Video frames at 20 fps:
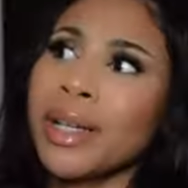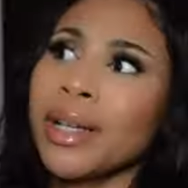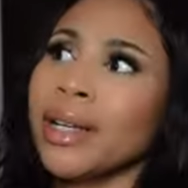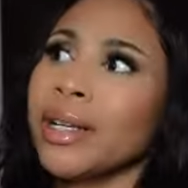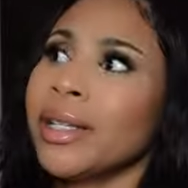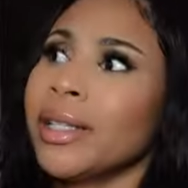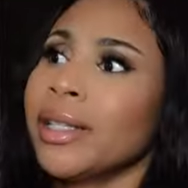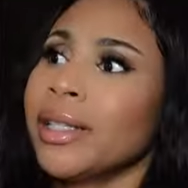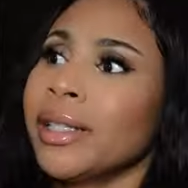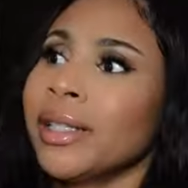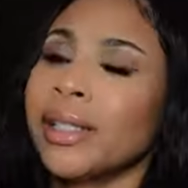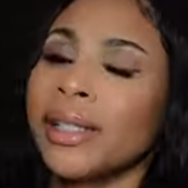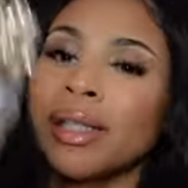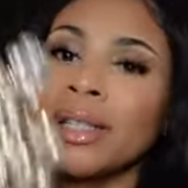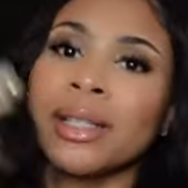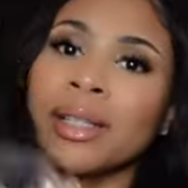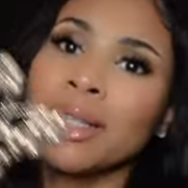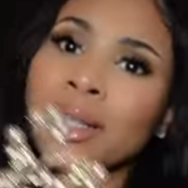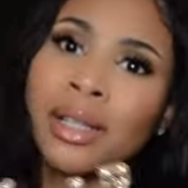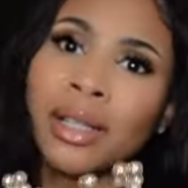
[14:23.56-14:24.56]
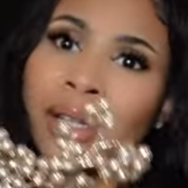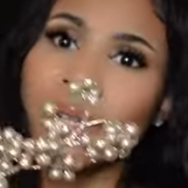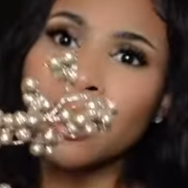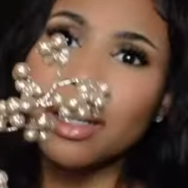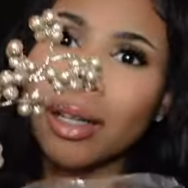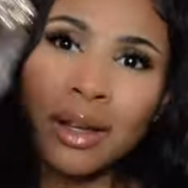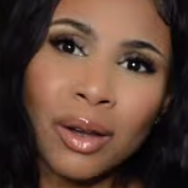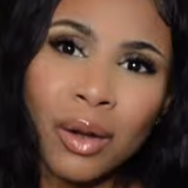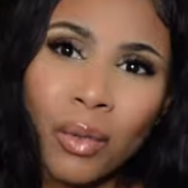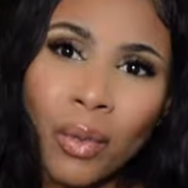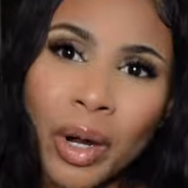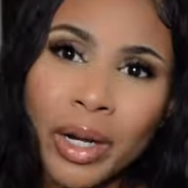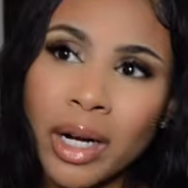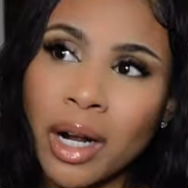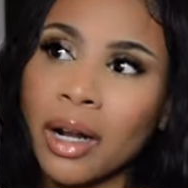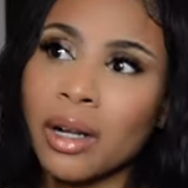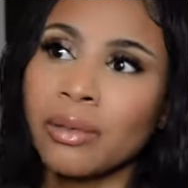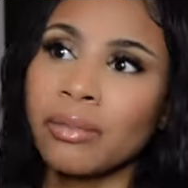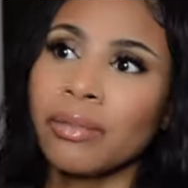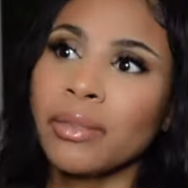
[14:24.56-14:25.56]
because why
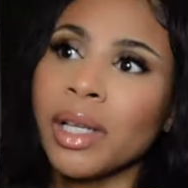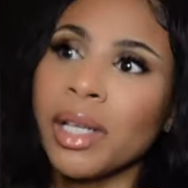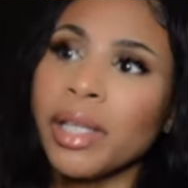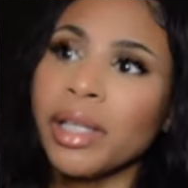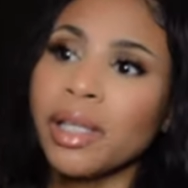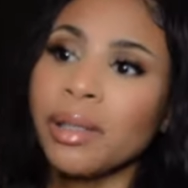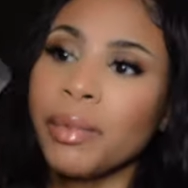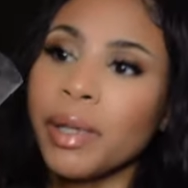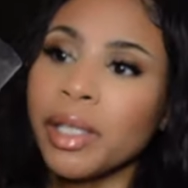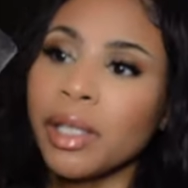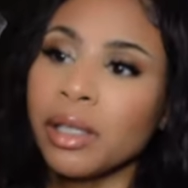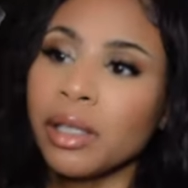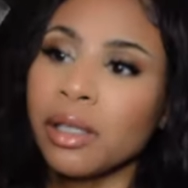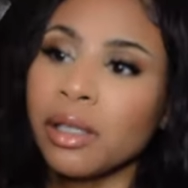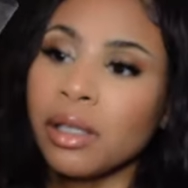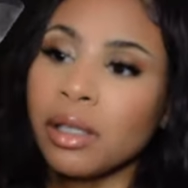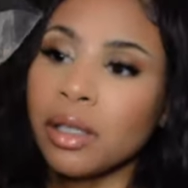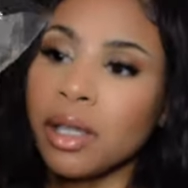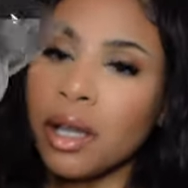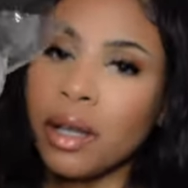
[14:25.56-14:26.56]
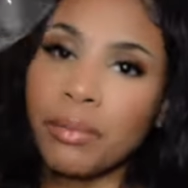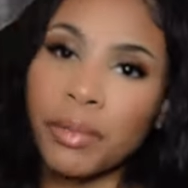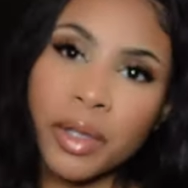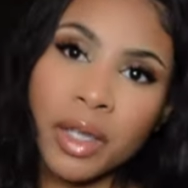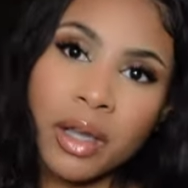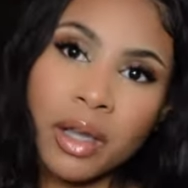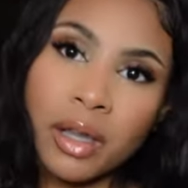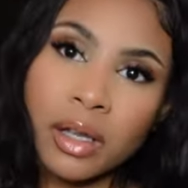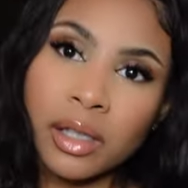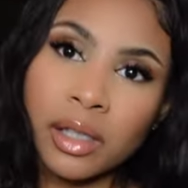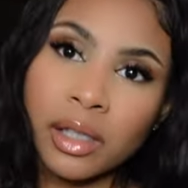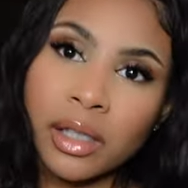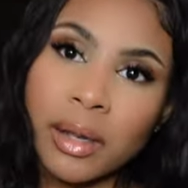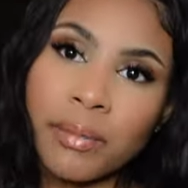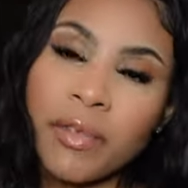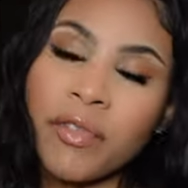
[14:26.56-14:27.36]
not? It's basically the same thing, same